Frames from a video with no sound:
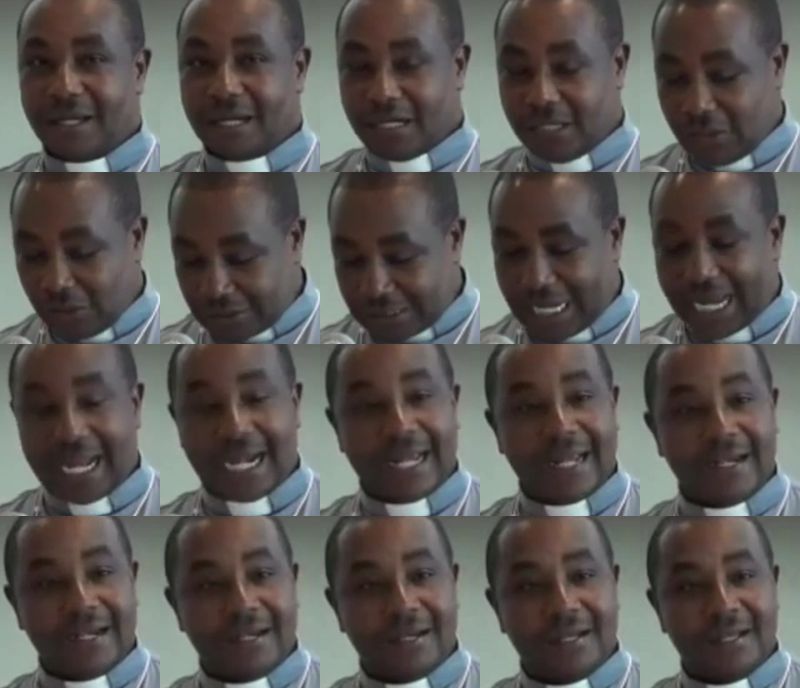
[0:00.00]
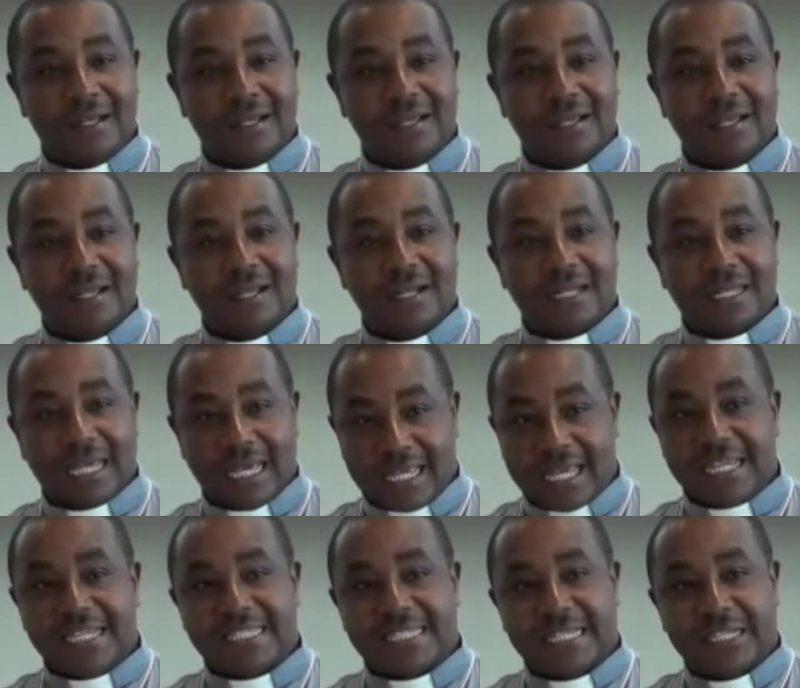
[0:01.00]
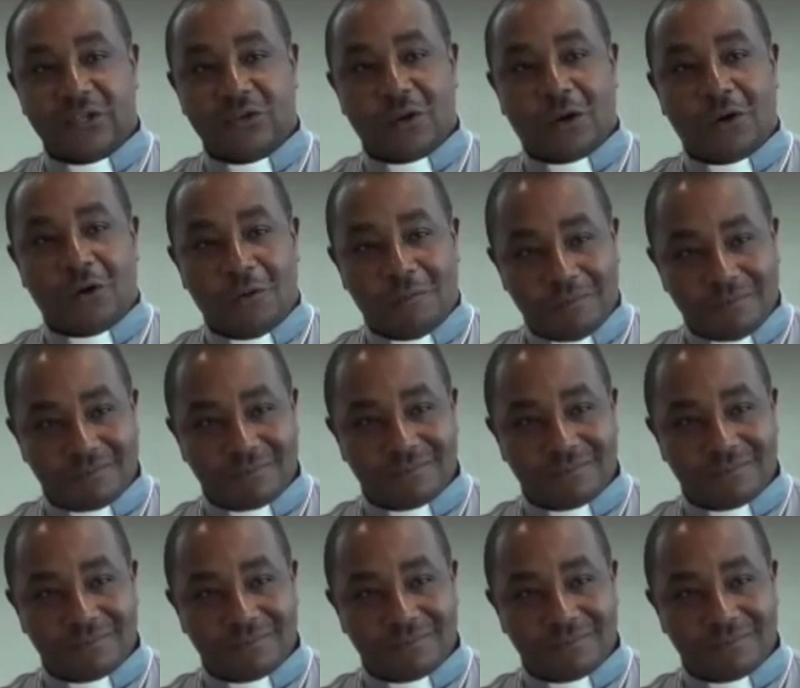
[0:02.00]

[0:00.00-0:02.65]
Dr. Allen, Kenya is still your home.